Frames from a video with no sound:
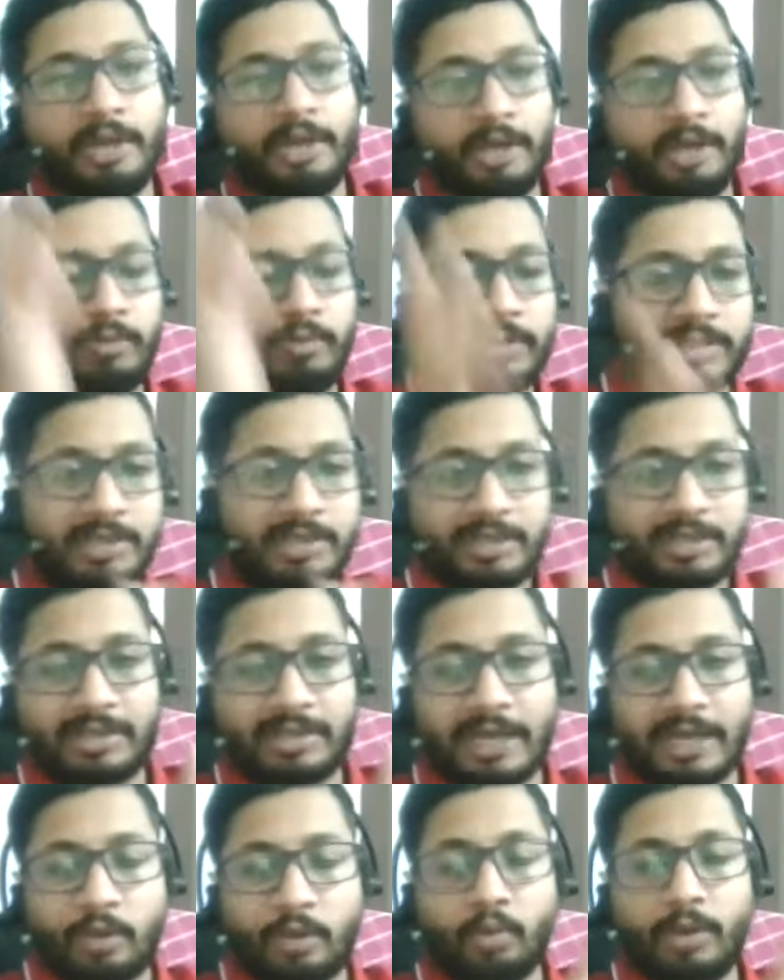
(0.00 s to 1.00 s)
It will just
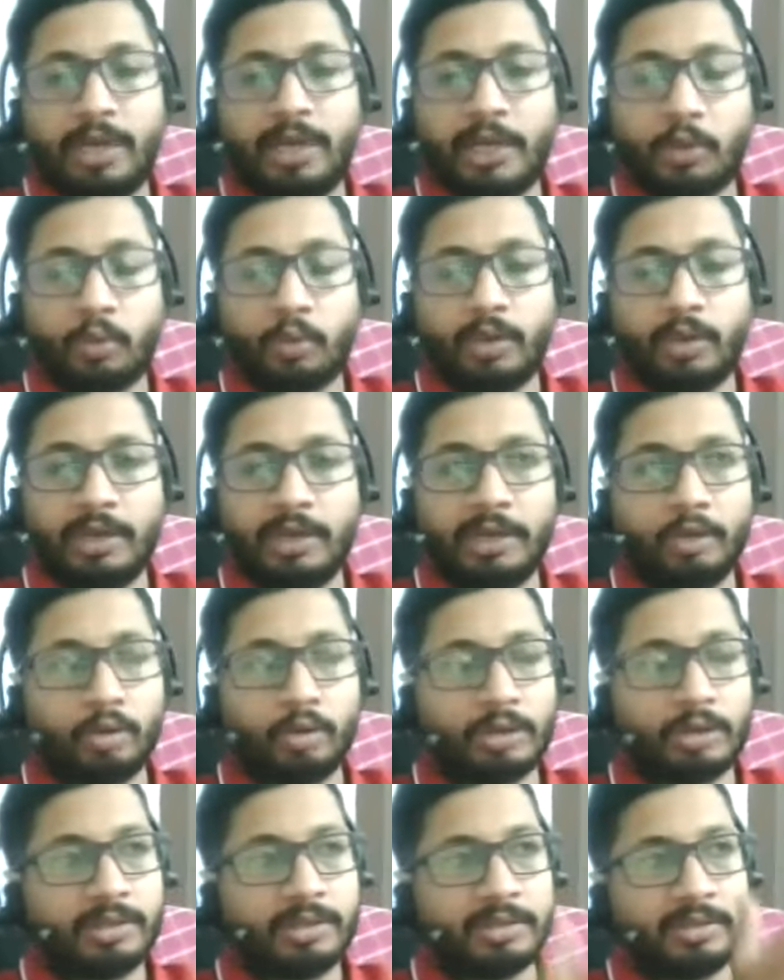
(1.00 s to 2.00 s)
calculate quickly.
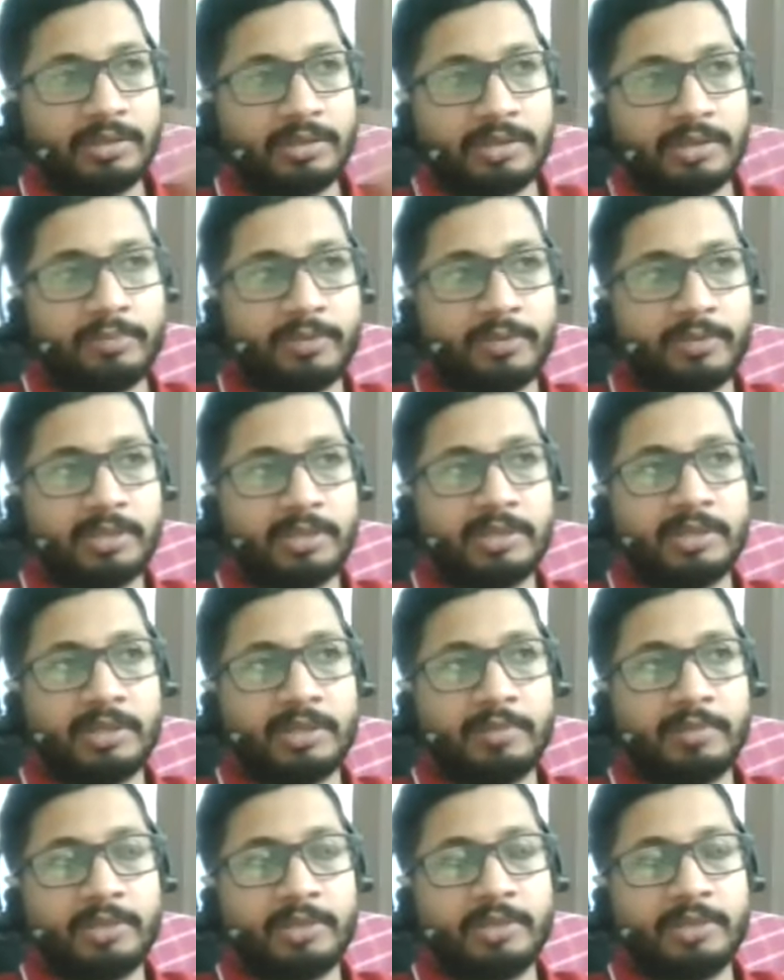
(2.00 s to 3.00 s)
Okay, this is same, this is
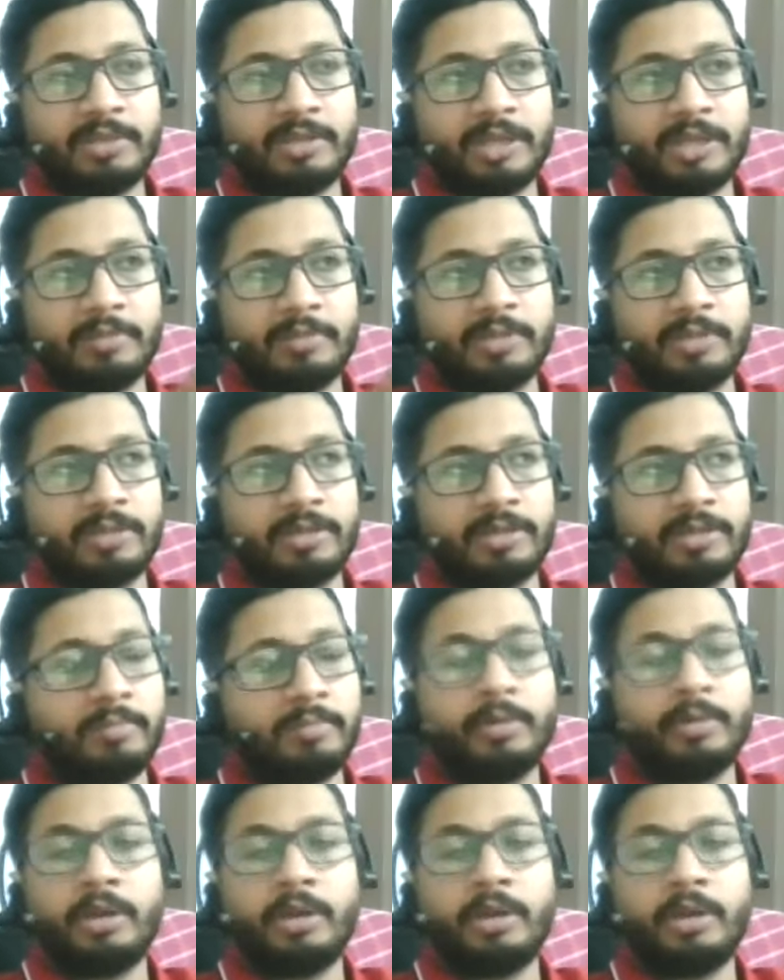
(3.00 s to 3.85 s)
same, this is same, this is same.